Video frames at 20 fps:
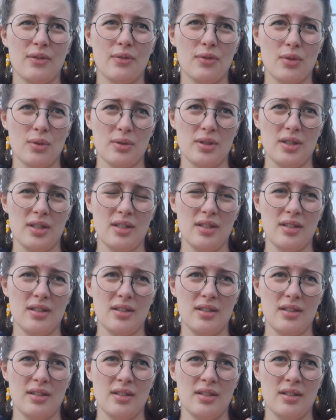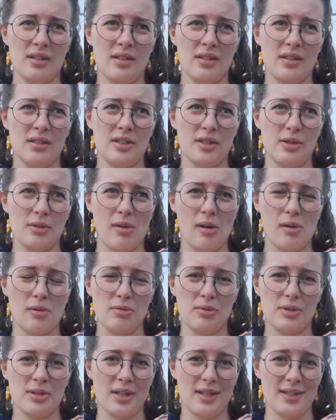40
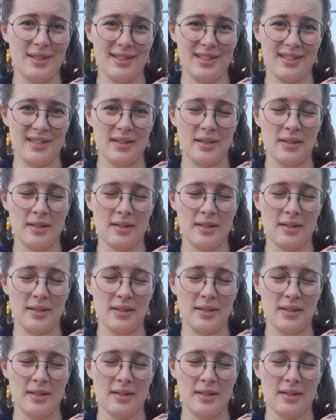euro size